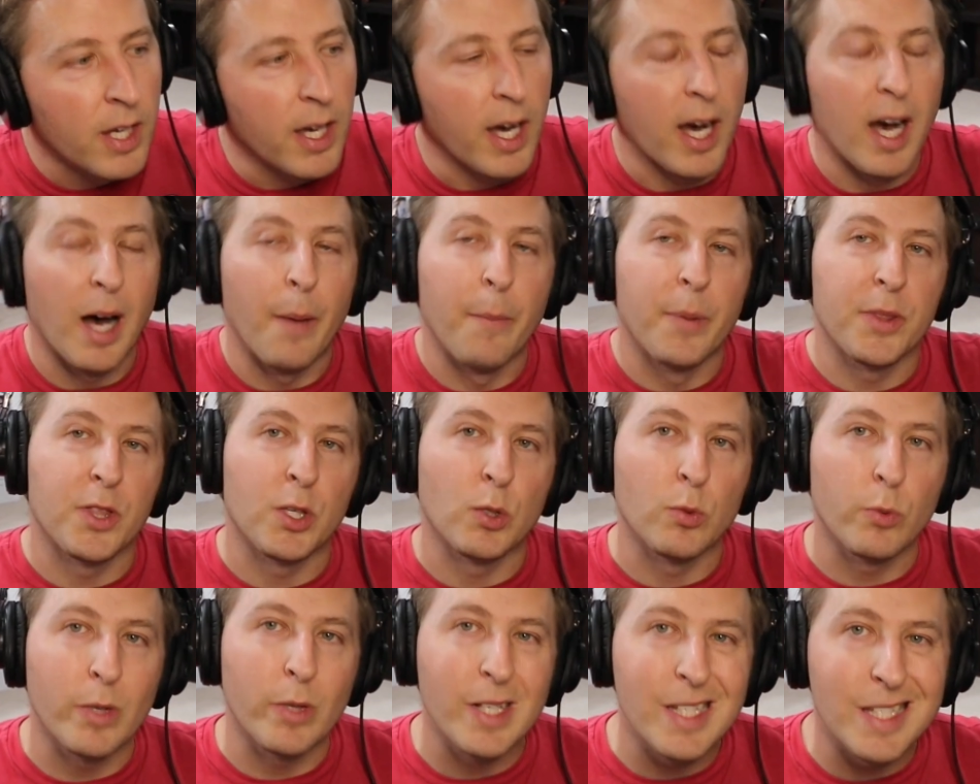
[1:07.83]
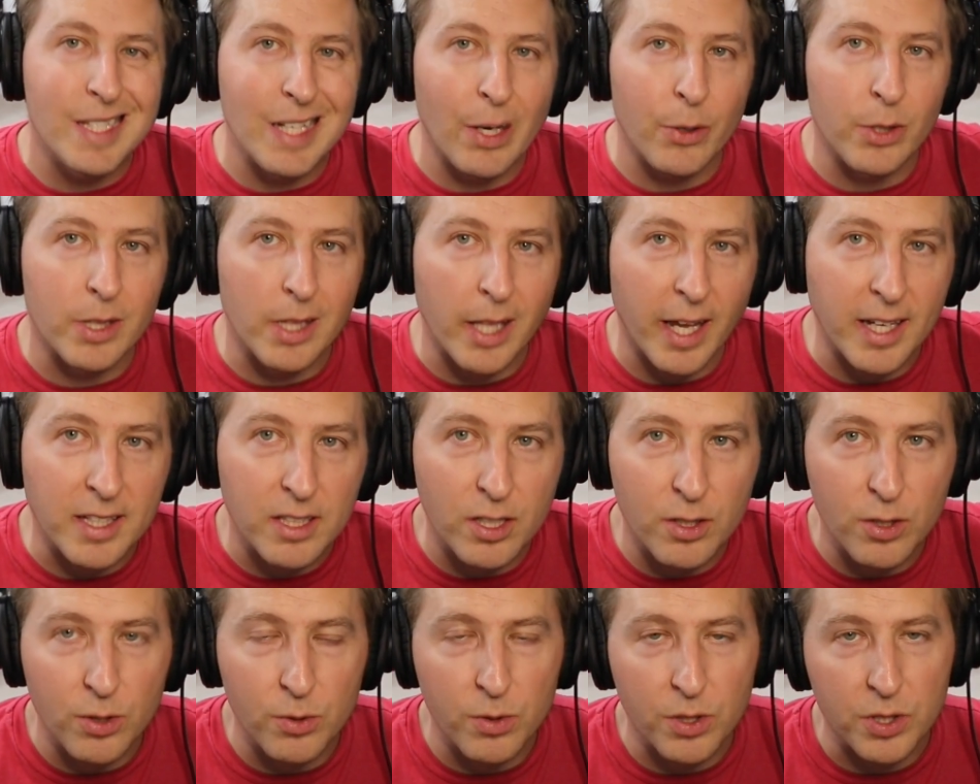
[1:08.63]
Um, but the reason I would like
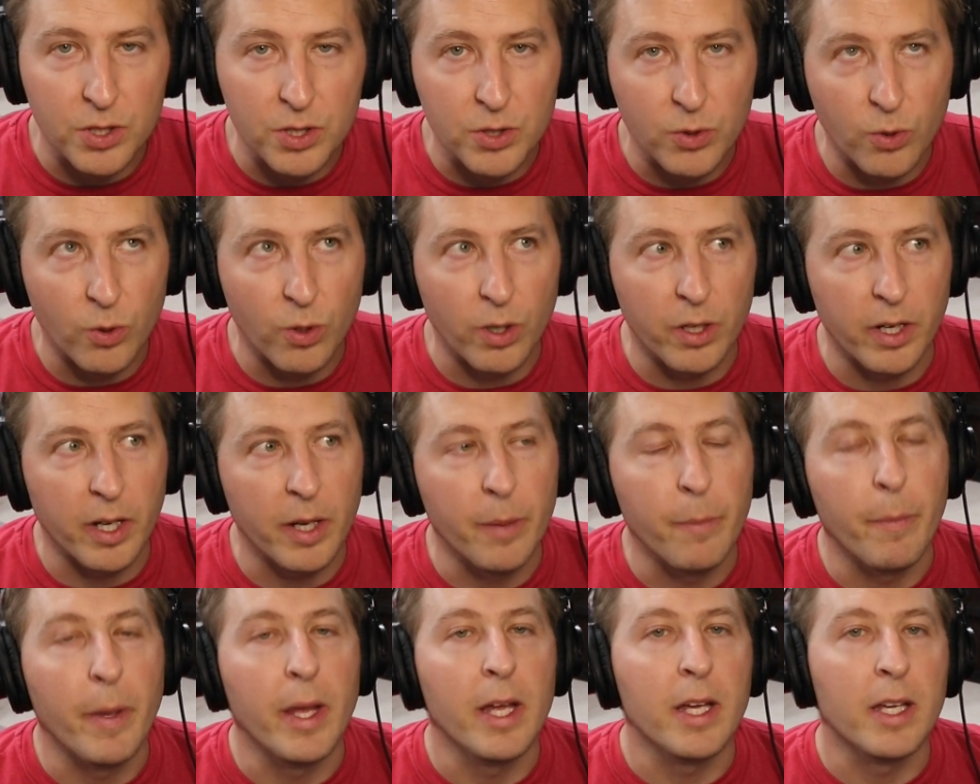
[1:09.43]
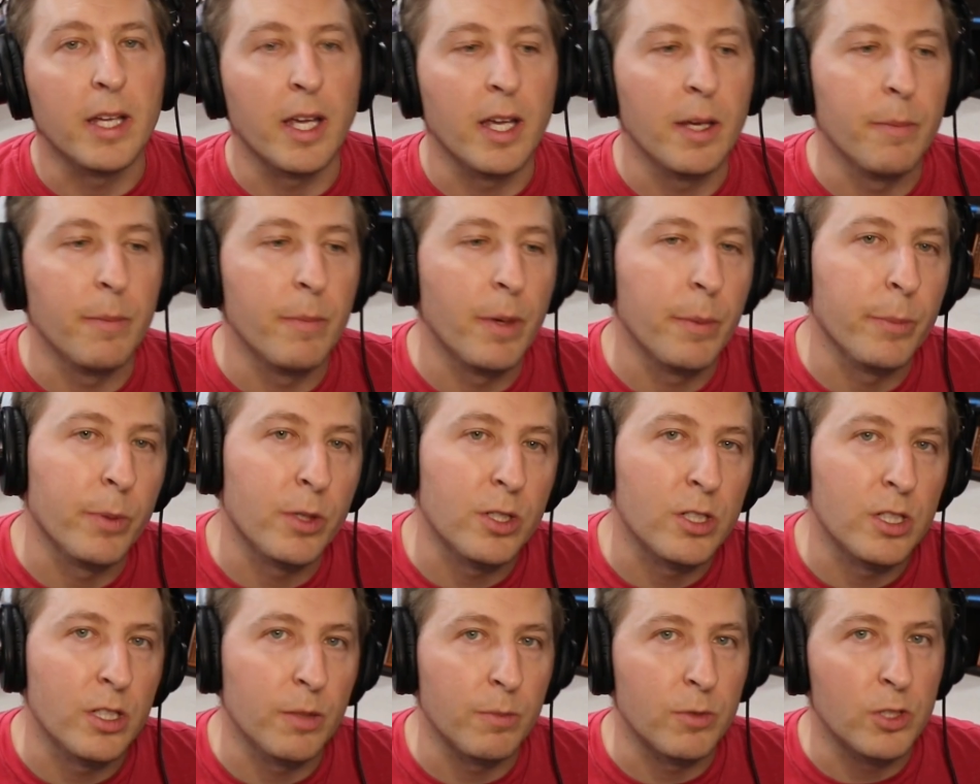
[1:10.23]
to do Discord and make a
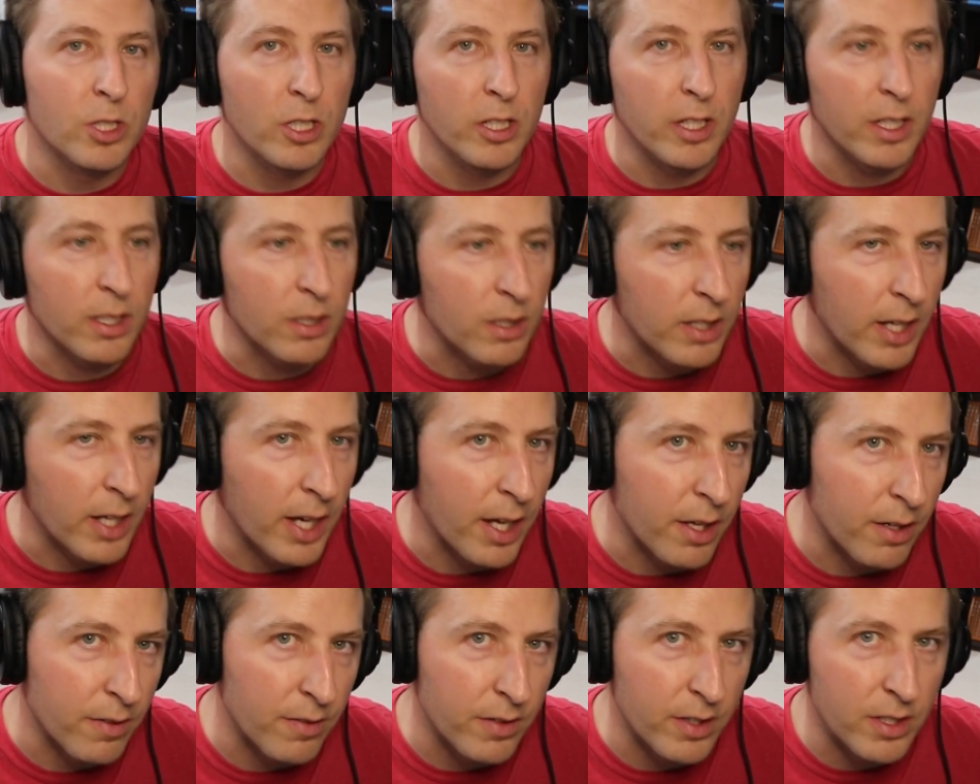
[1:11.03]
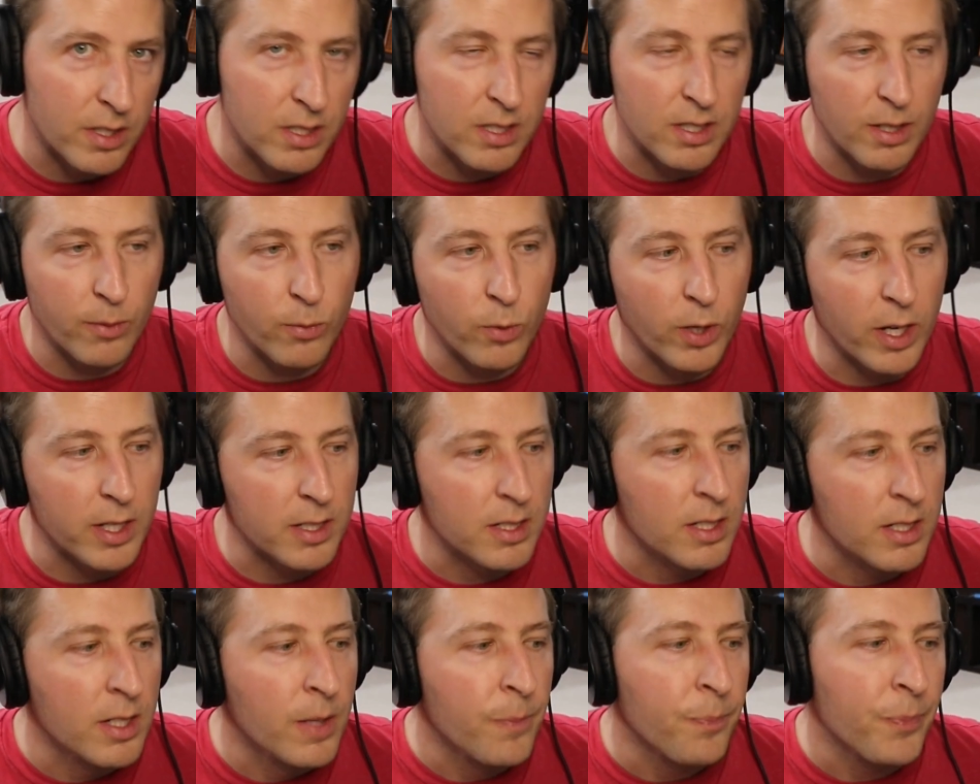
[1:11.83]
membership channel out of this
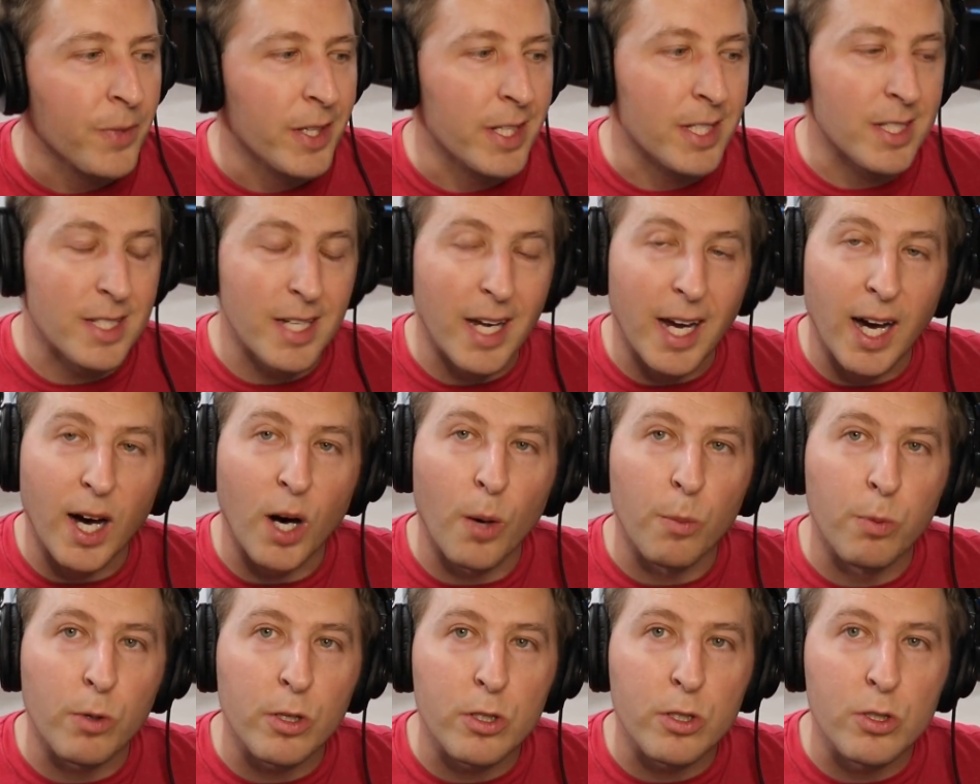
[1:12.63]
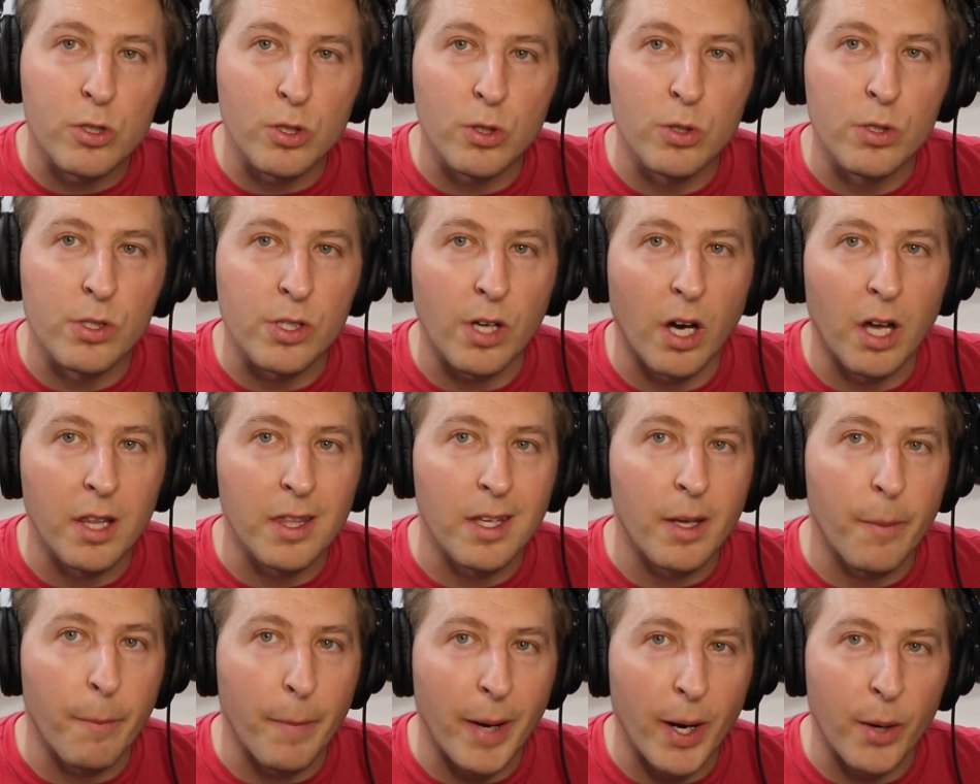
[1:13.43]
somewhat is to help reduce on
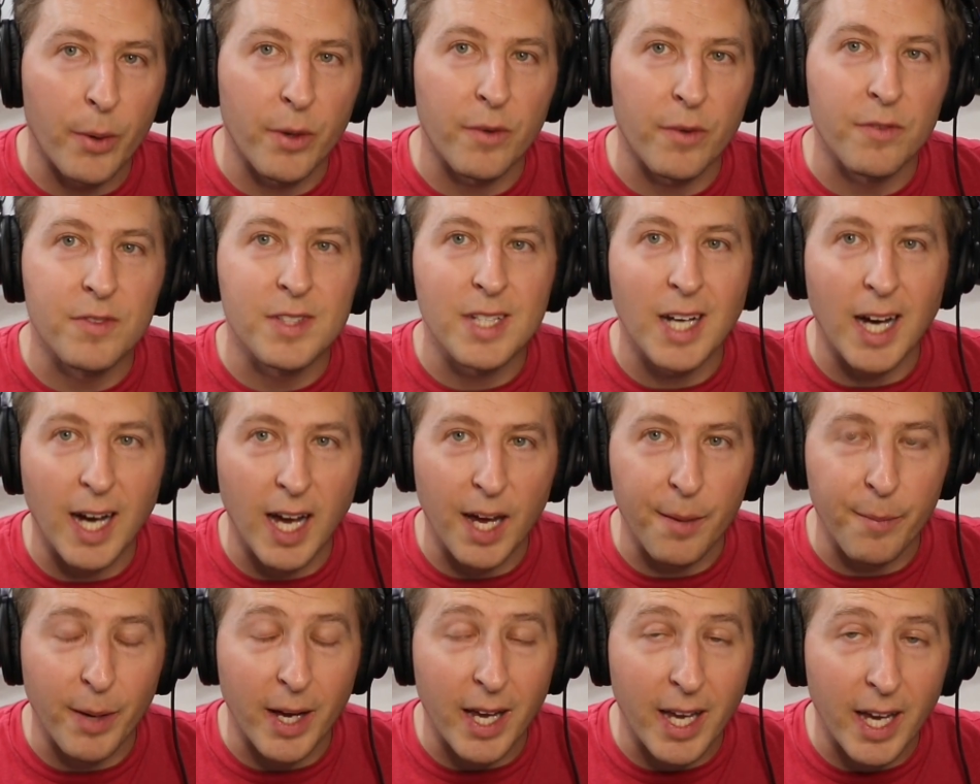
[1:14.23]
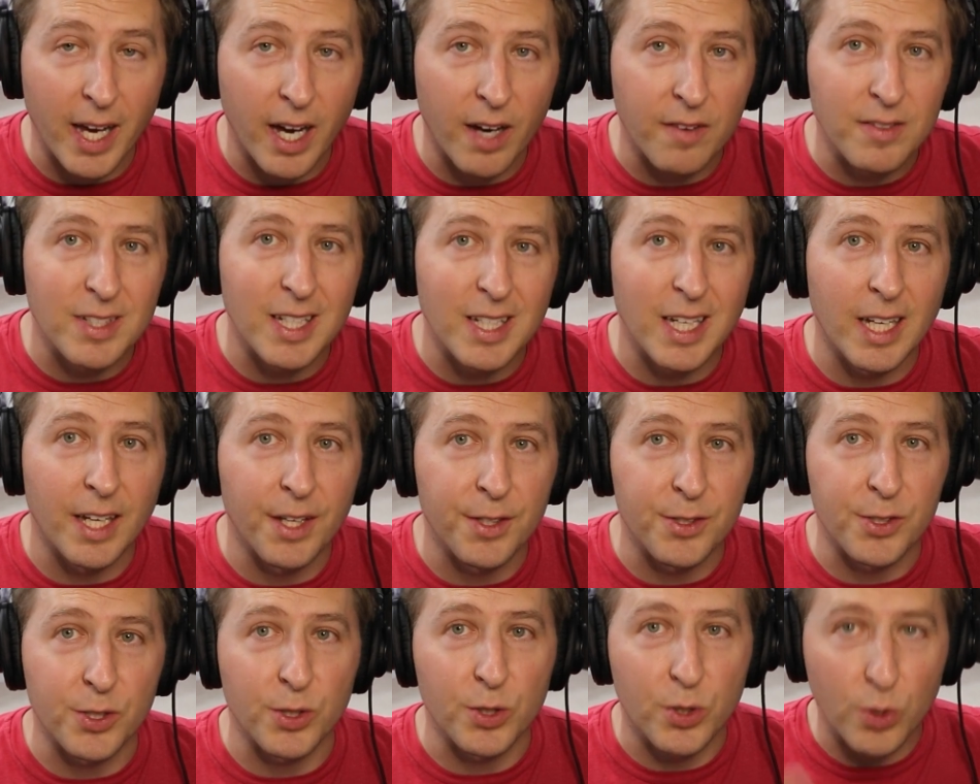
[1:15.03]
the amount of time I have to
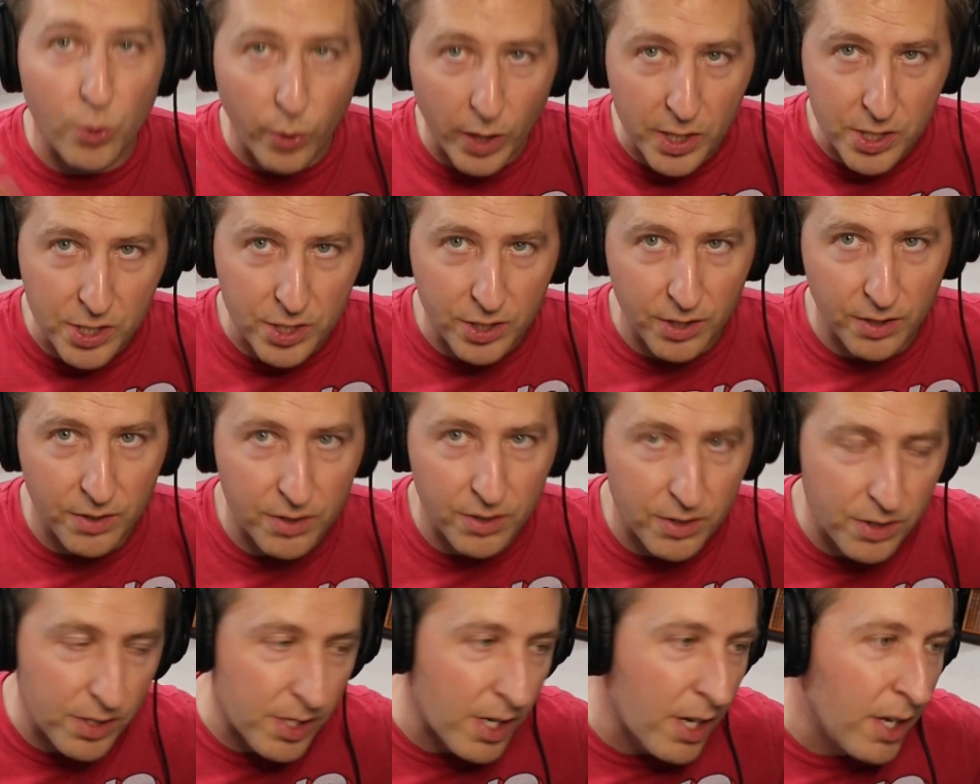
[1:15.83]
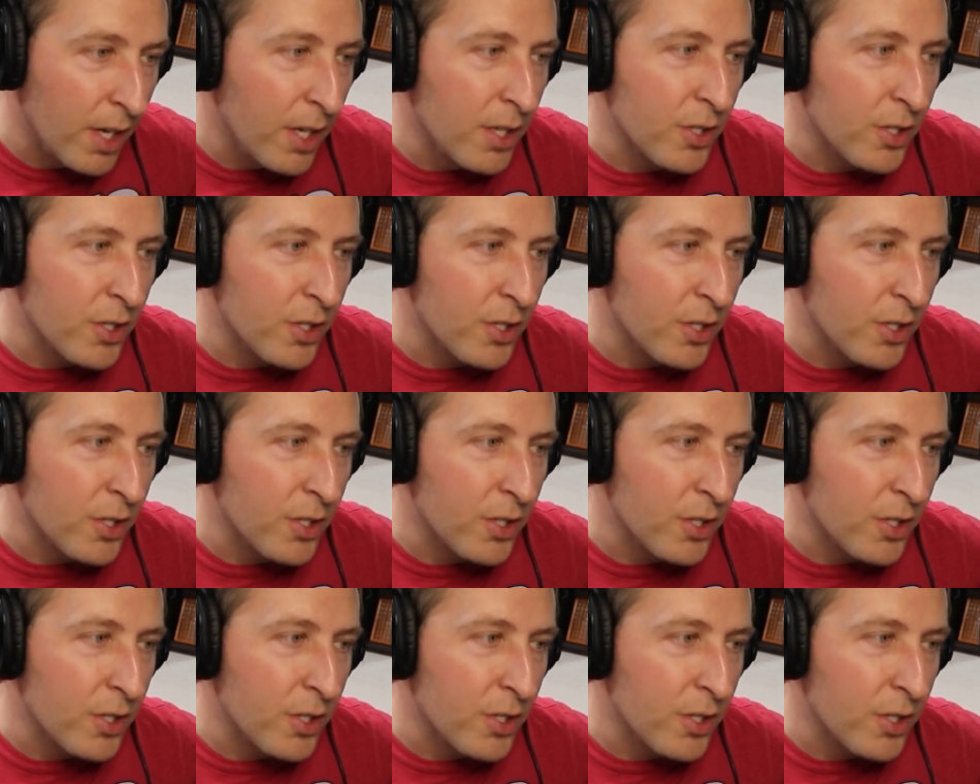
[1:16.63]
answer questions.